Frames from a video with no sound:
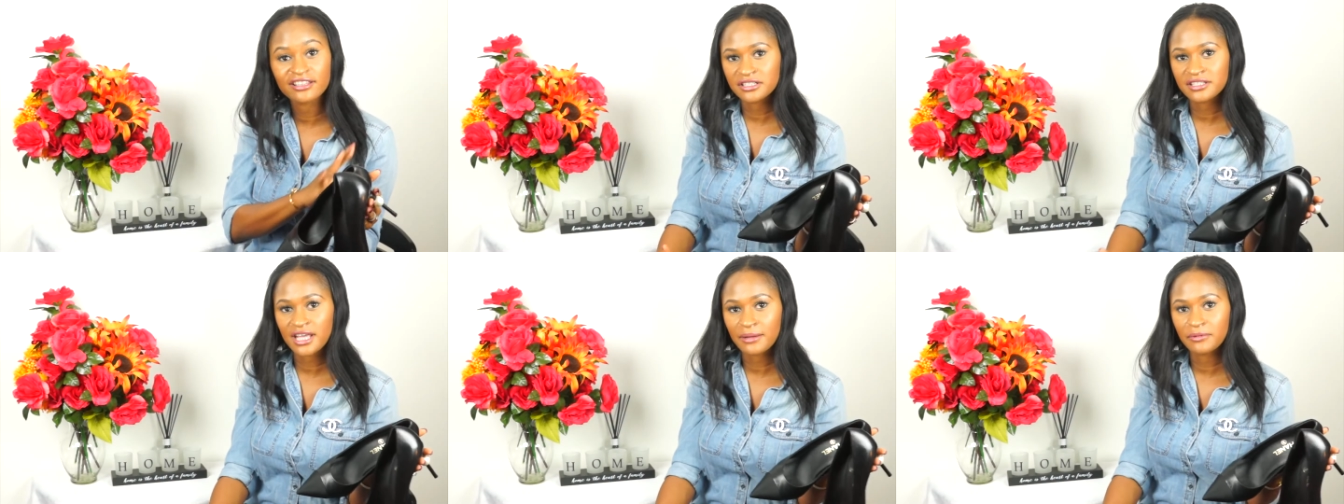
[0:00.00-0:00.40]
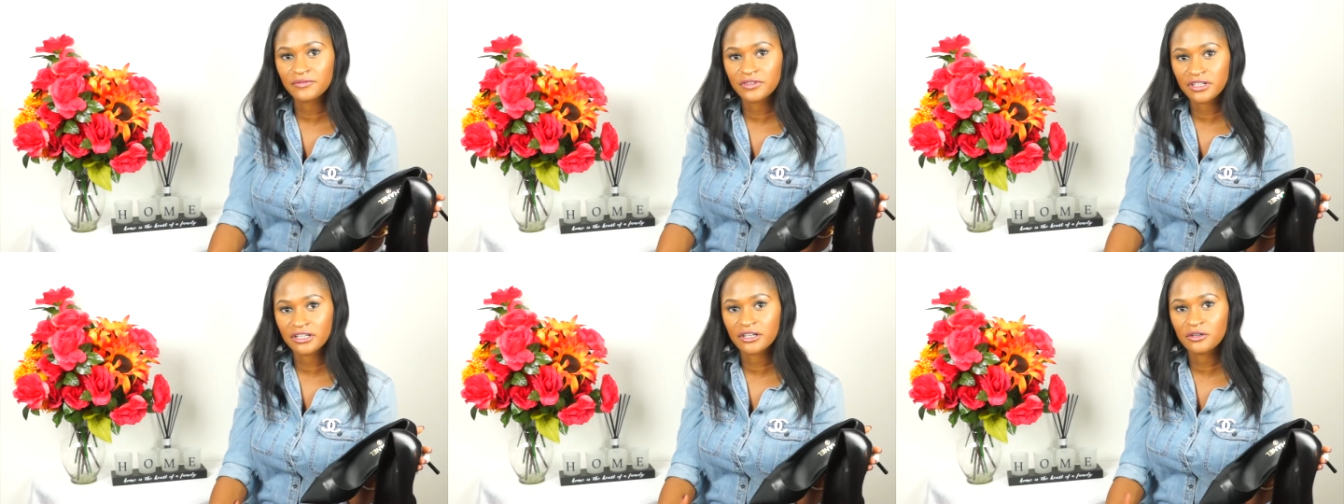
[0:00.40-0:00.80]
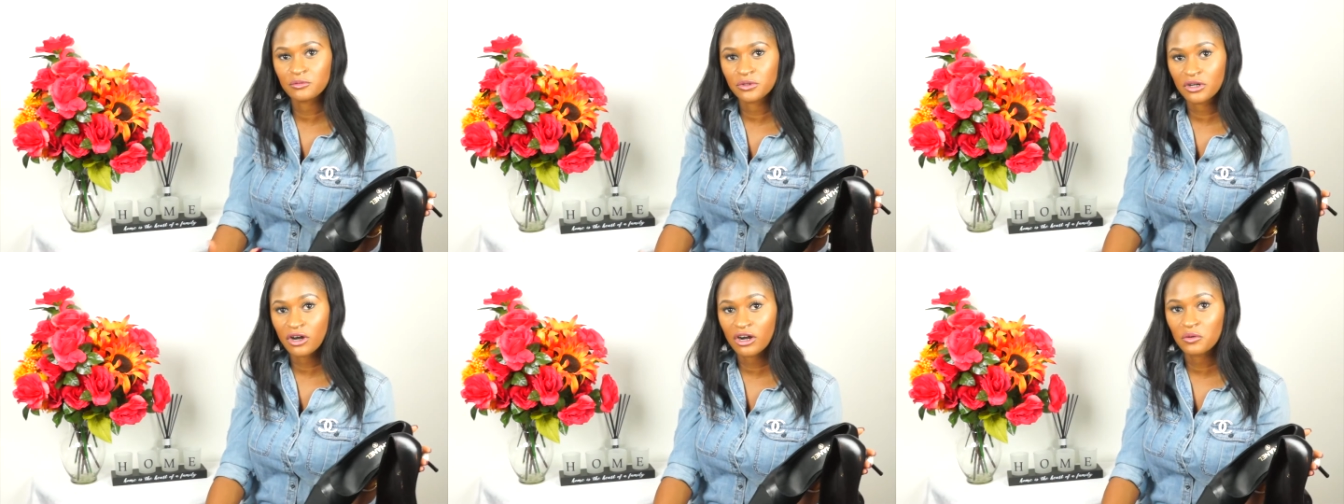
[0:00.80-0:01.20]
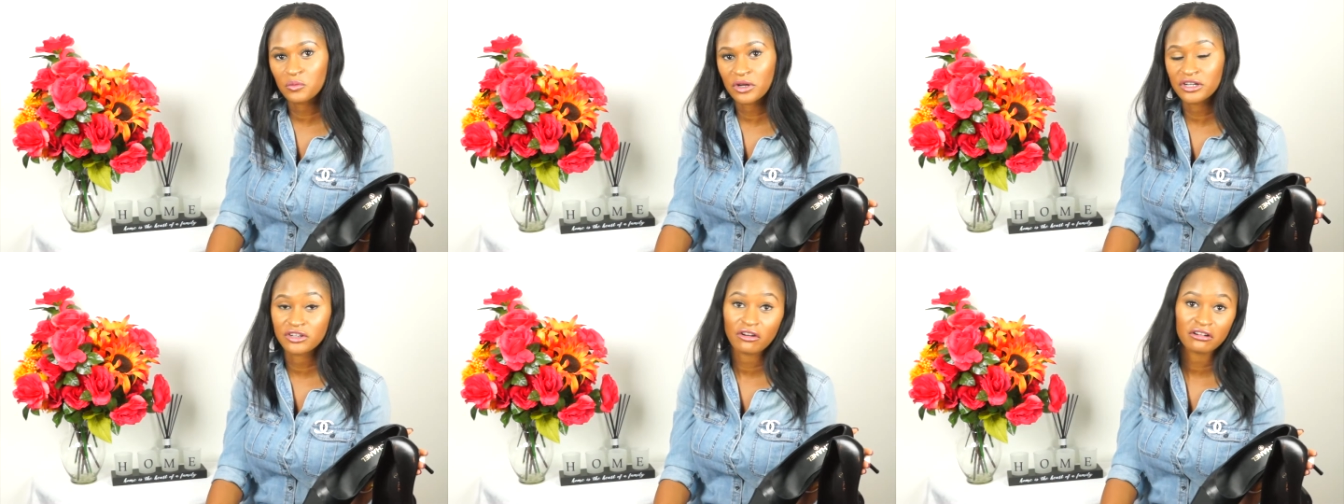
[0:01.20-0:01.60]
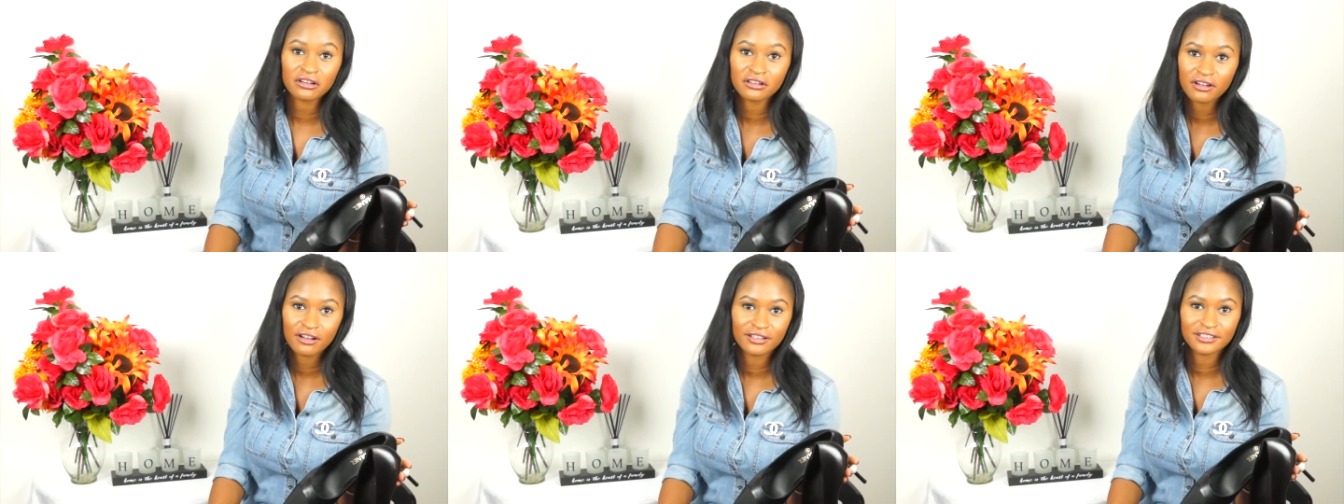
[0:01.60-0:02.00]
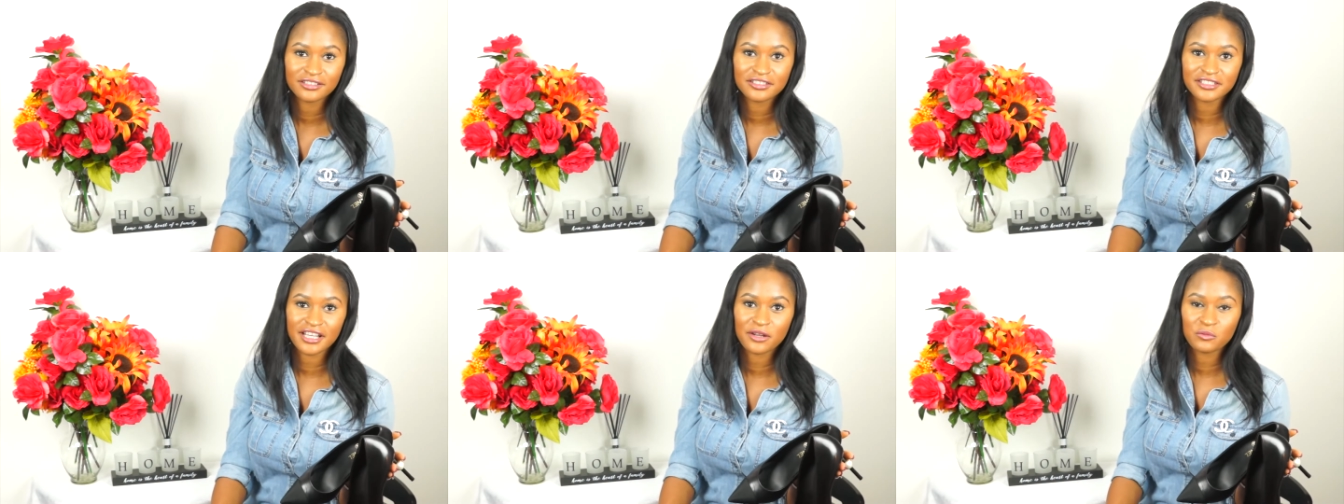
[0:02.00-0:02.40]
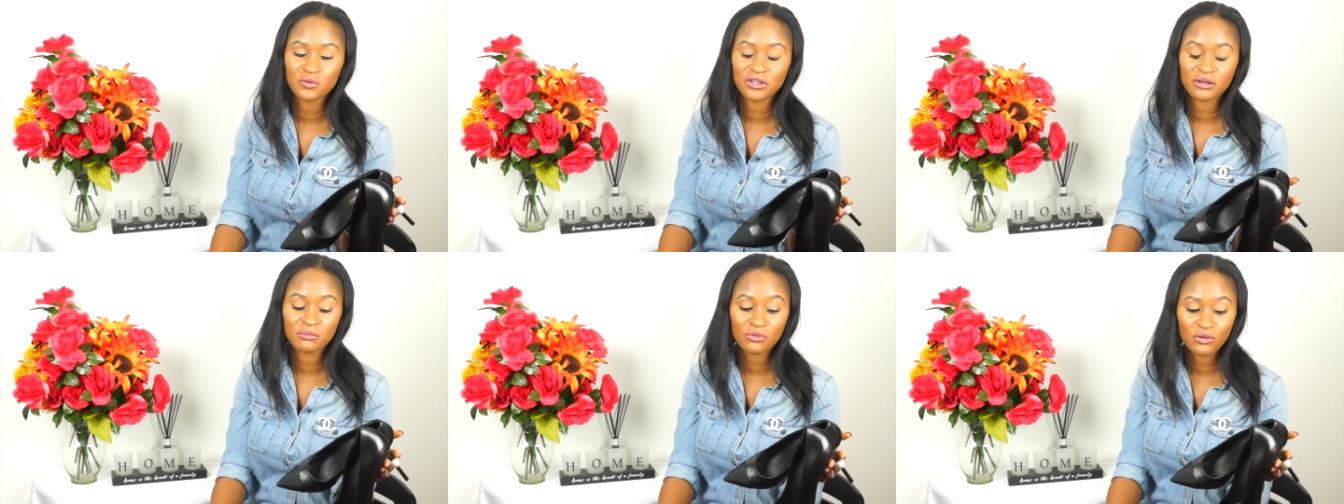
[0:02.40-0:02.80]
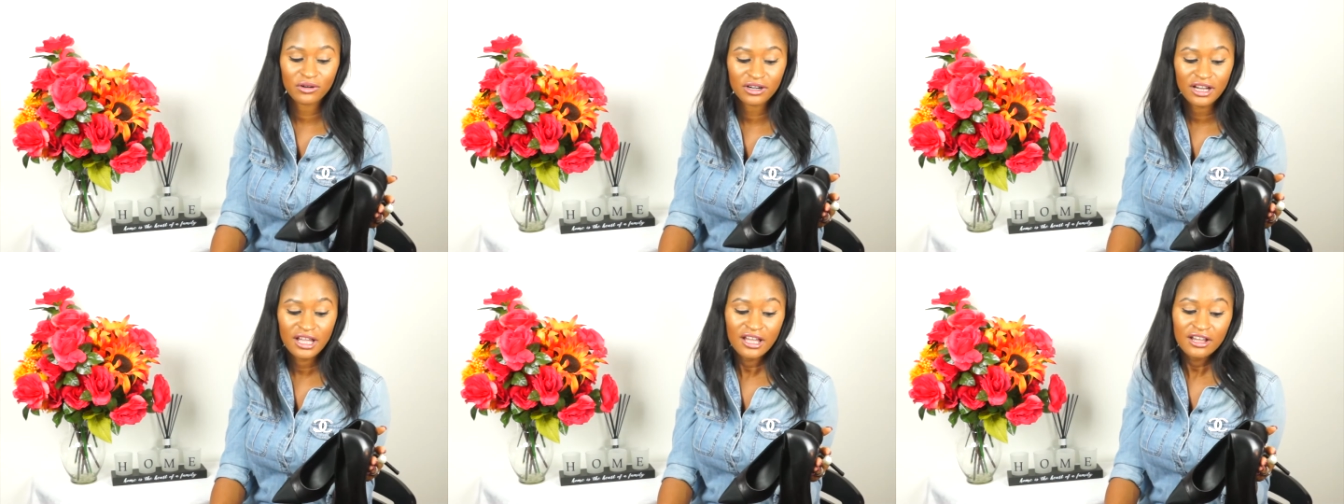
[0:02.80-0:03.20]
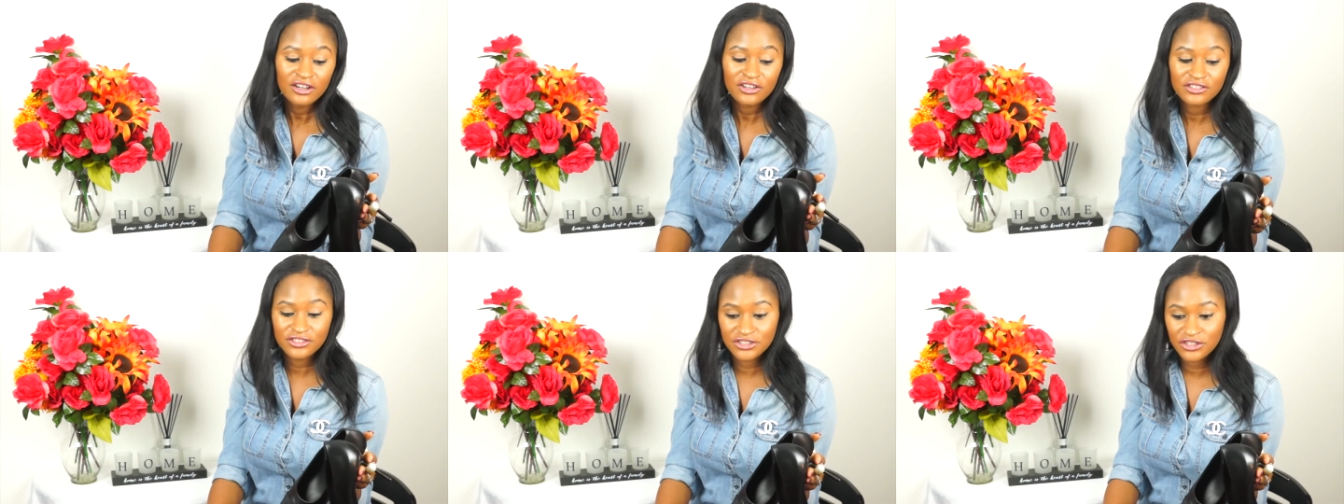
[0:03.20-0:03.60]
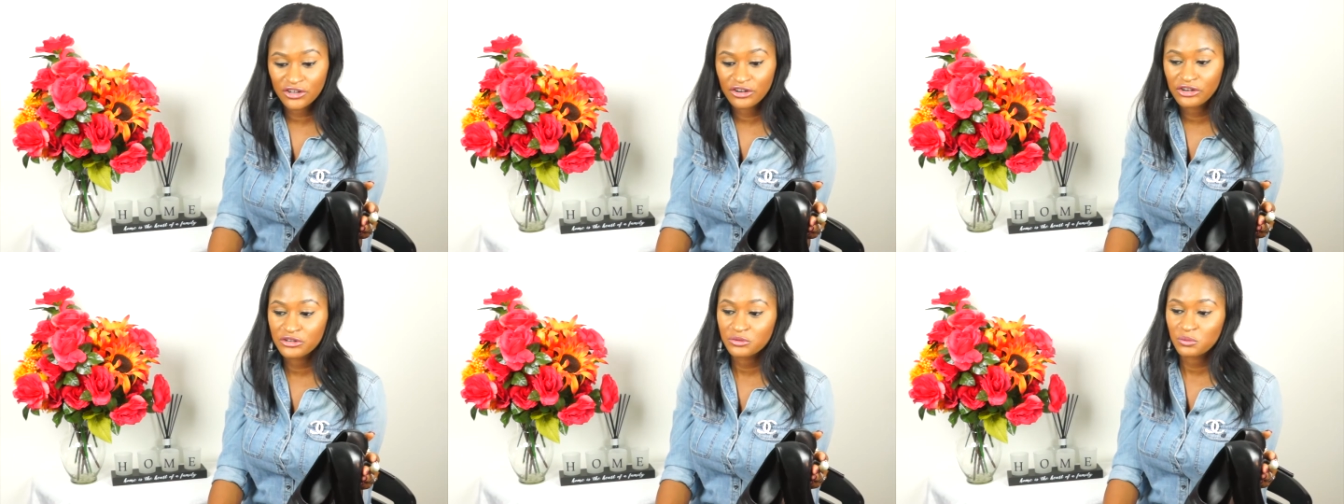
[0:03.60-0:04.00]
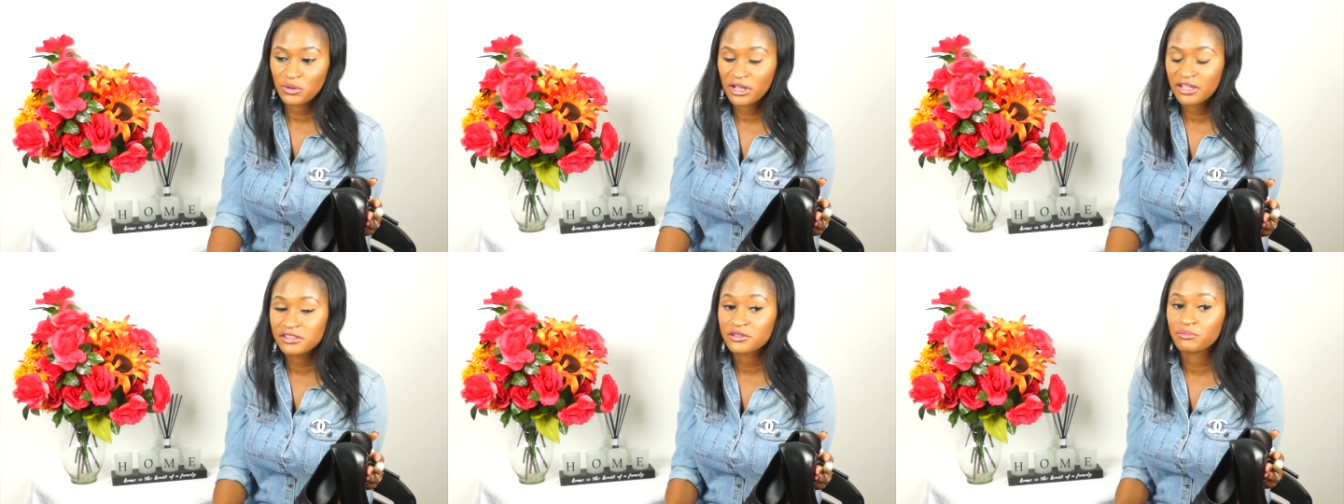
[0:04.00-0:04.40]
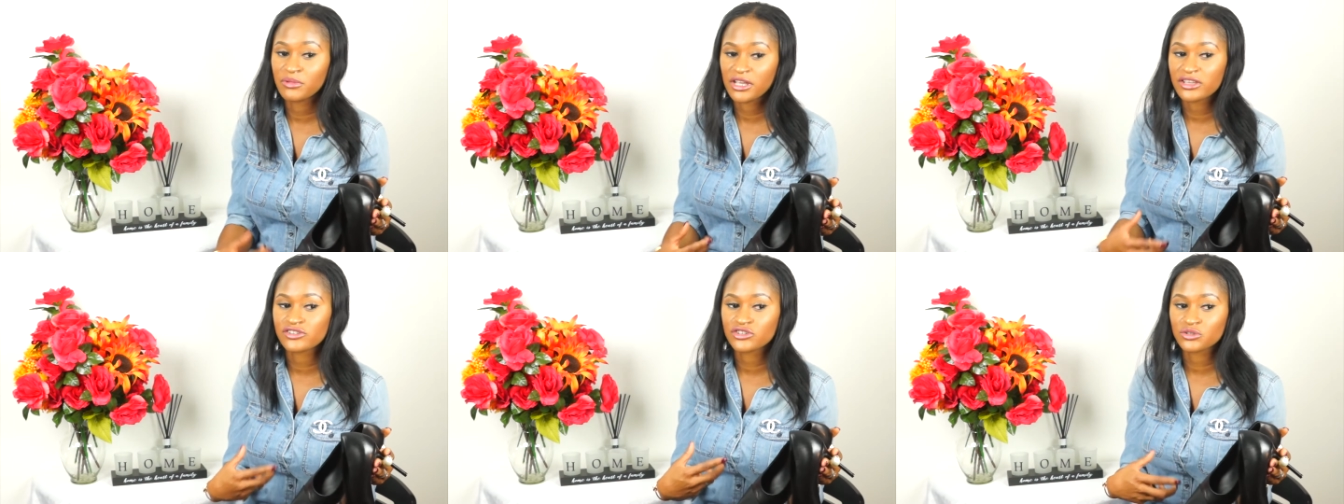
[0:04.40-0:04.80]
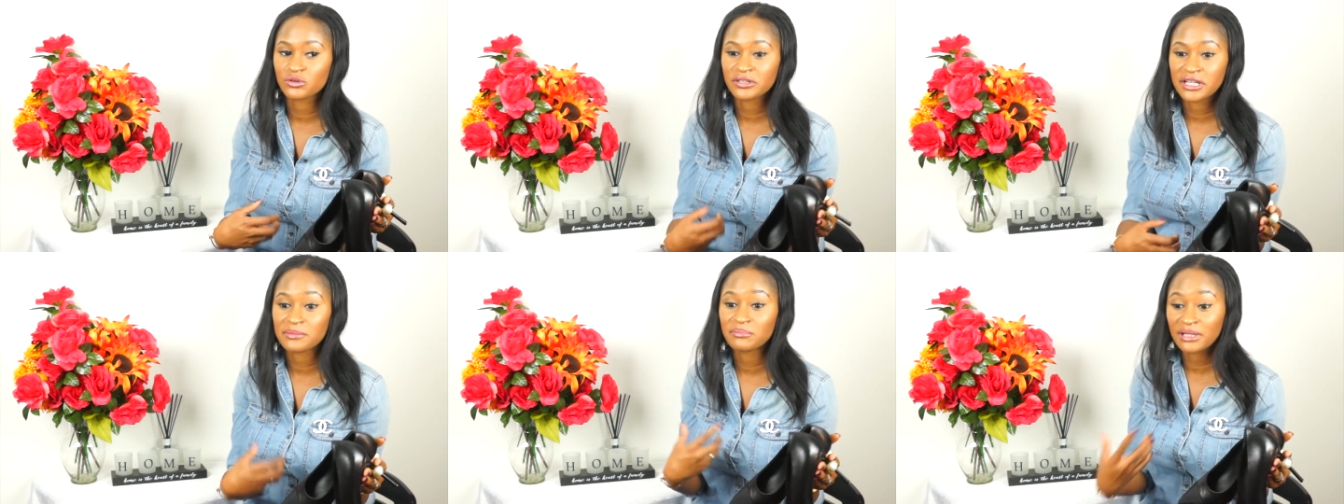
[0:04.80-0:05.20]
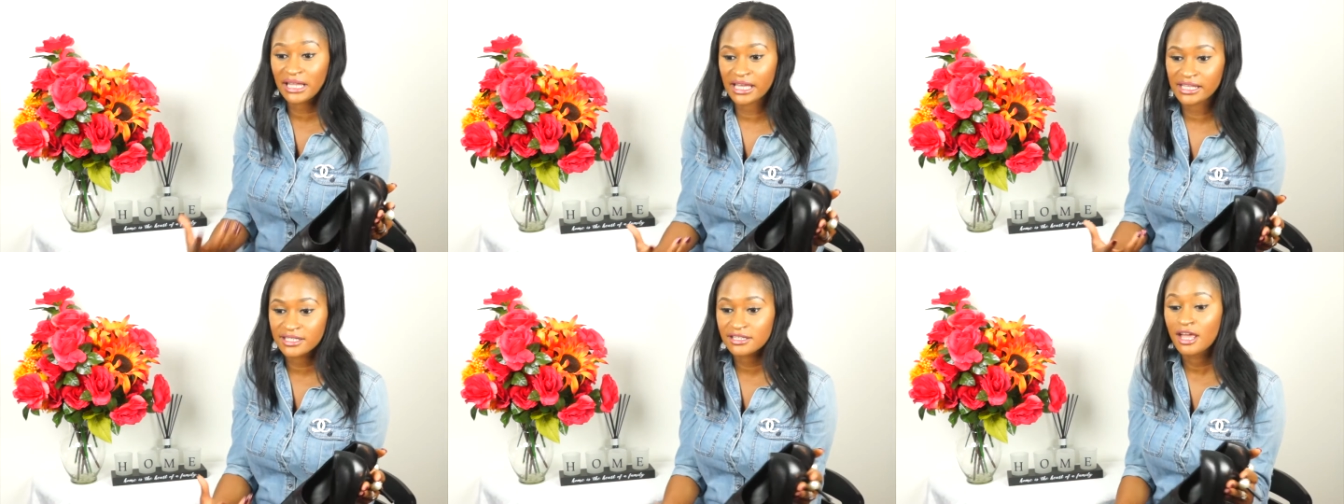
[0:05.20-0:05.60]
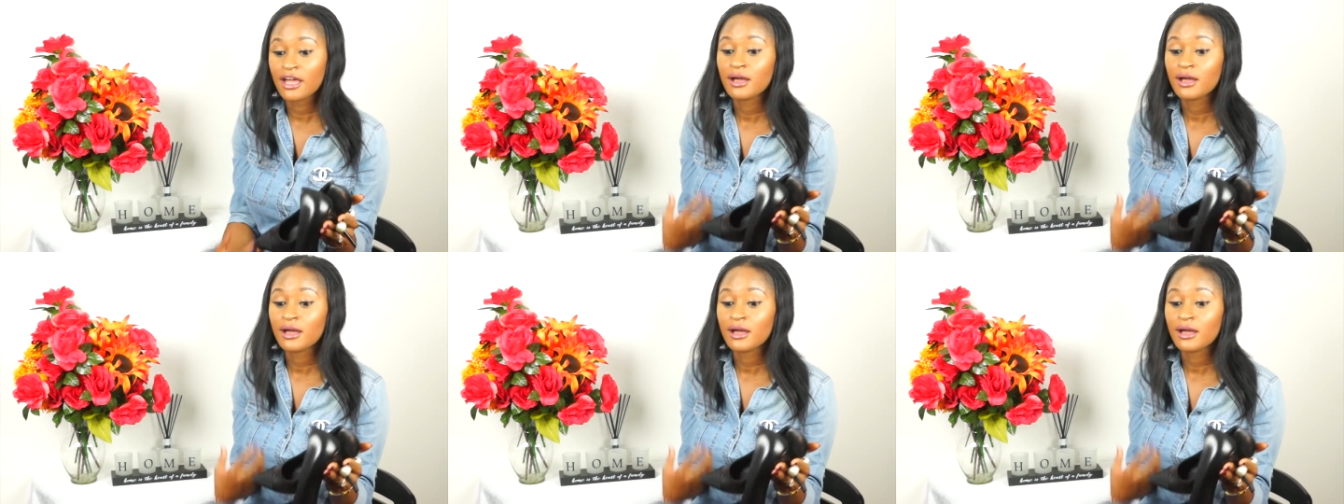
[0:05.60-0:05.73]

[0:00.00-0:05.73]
because time of the year we are wearing darker colors, and we are more concerned with making sure they blend.